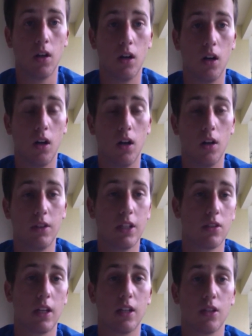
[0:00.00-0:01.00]

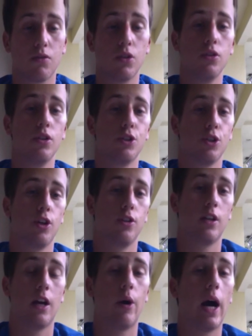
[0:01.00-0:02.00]
That's, I guess, for you to judge
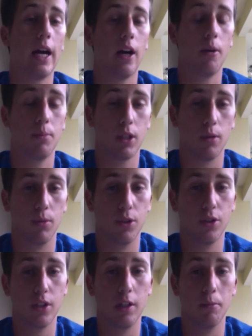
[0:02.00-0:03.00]
how I help the
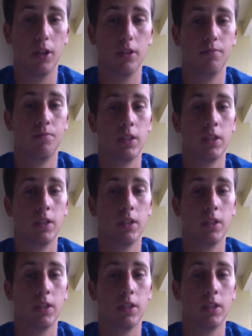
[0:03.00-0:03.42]
community, but